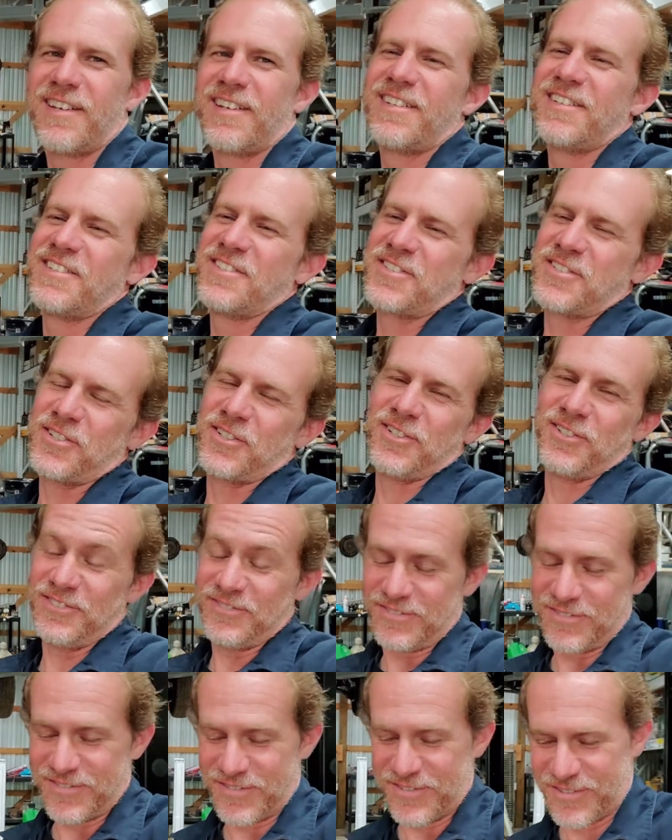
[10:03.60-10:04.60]
So,
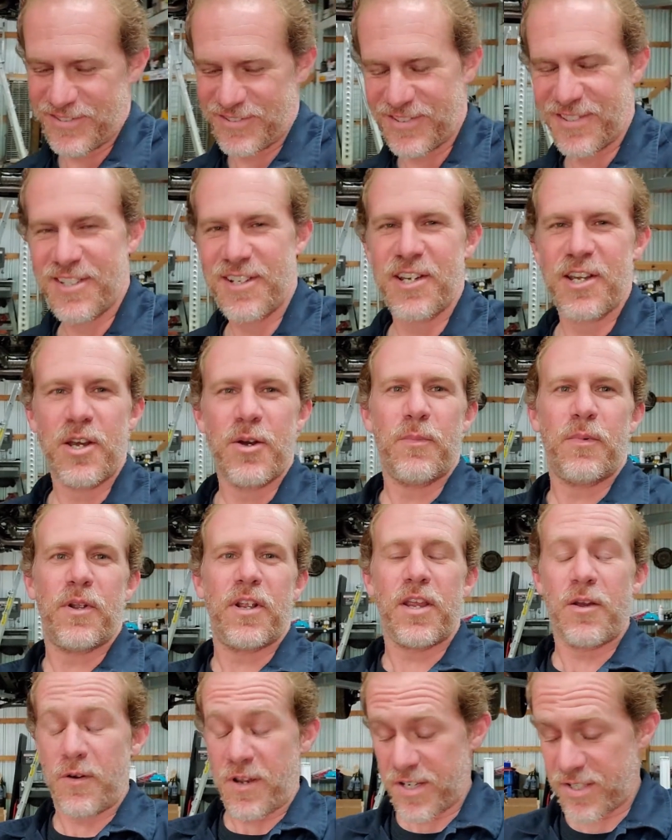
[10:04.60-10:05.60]
but
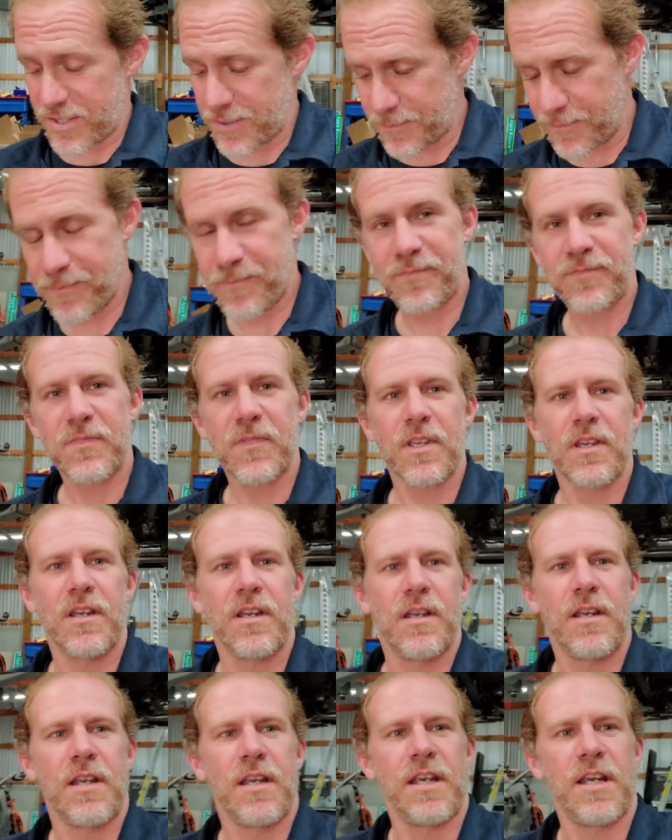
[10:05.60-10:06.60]
anyways,
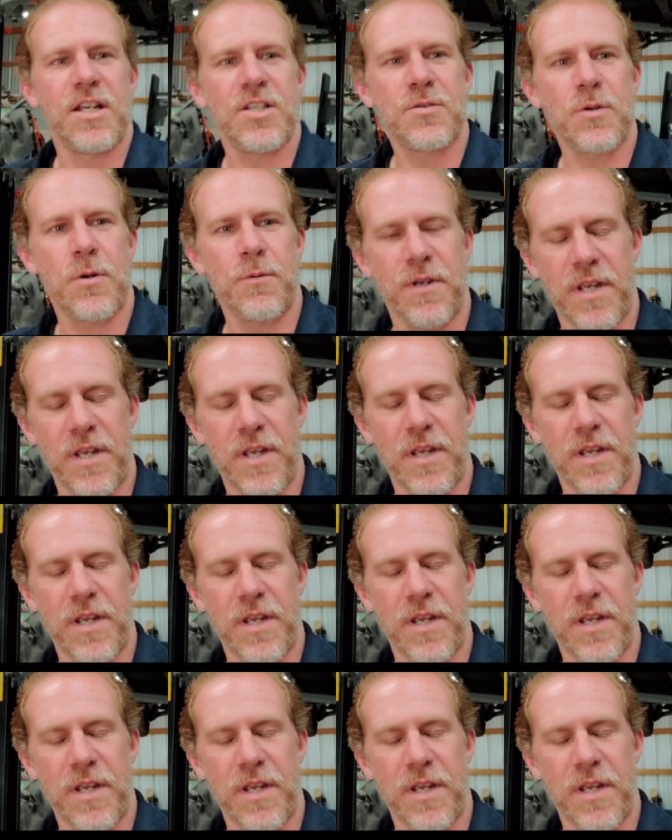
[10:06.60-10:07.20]
here's what we got.